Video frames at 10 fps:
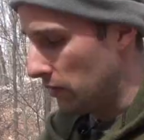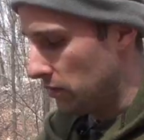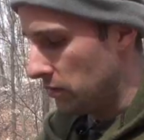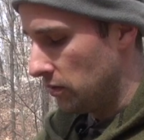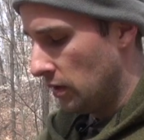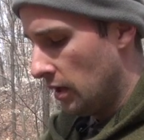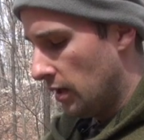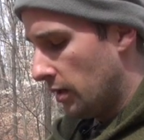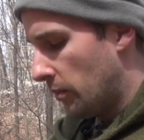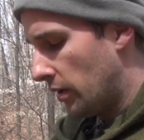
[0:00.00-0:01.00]
you're gonna do.
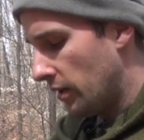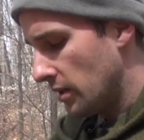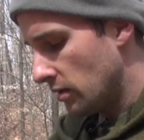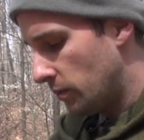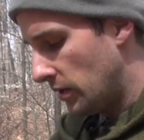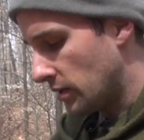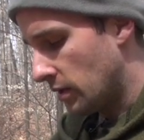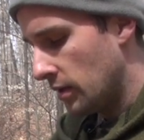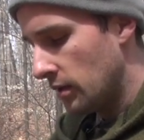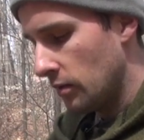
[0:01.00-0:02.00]
But a nice little piece of
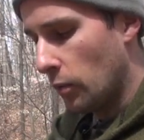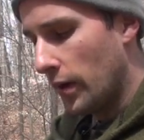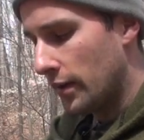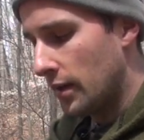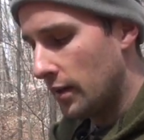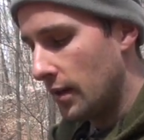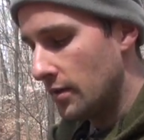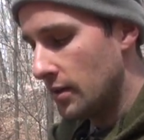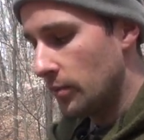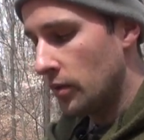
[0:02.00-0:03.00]
kit,
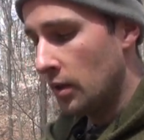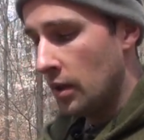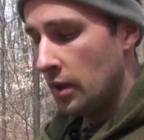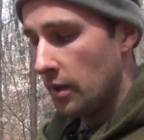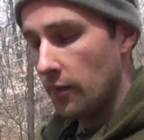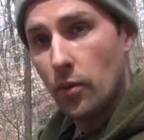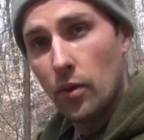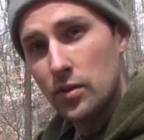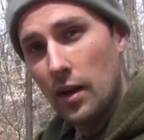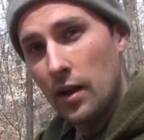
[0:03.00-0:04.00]
YKK zipper, and of
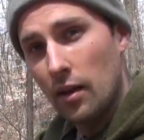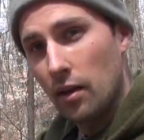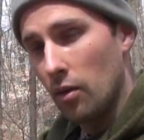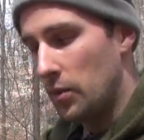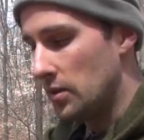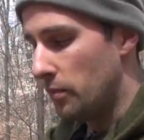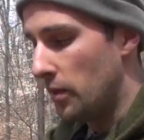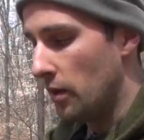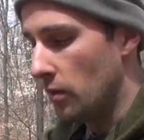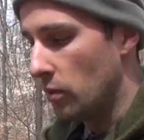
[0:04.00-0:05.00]
course I added a little piece of
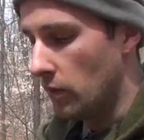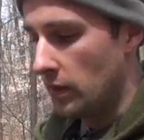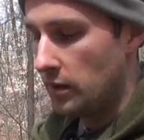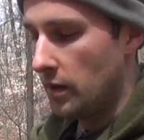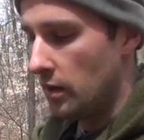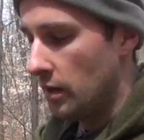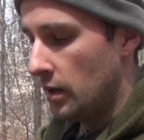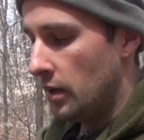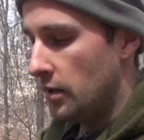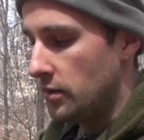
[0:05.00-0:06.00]
paracord right there
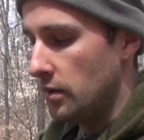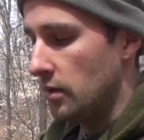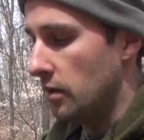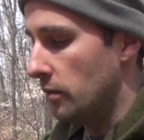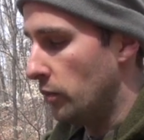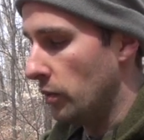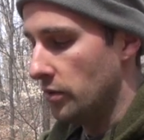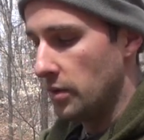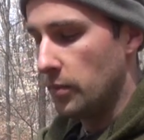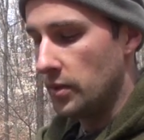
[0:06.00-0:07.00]
to pull
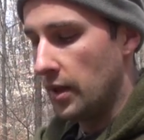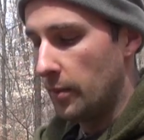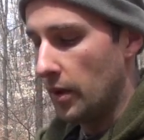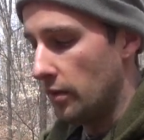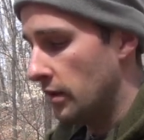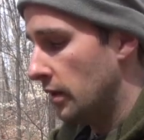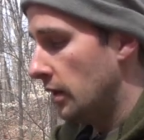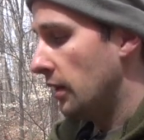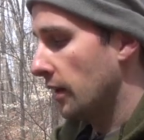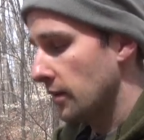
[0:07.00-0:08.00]
the zipper tab out.
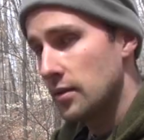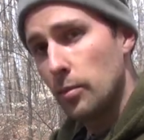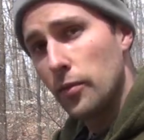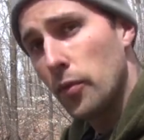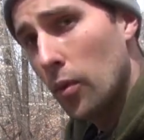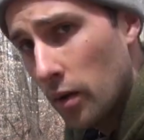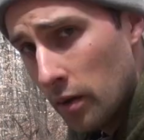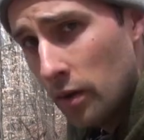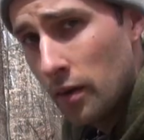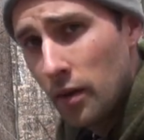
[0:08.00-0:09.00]
And like I said before,
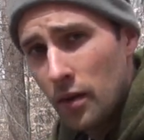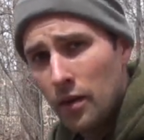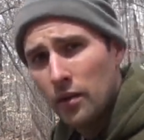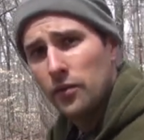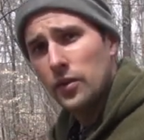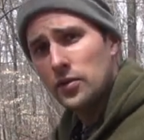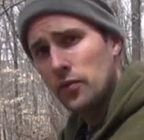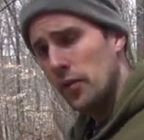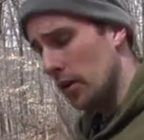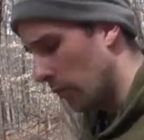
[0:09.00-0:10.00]
fits
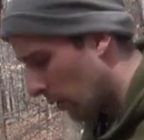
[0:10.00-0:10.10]
very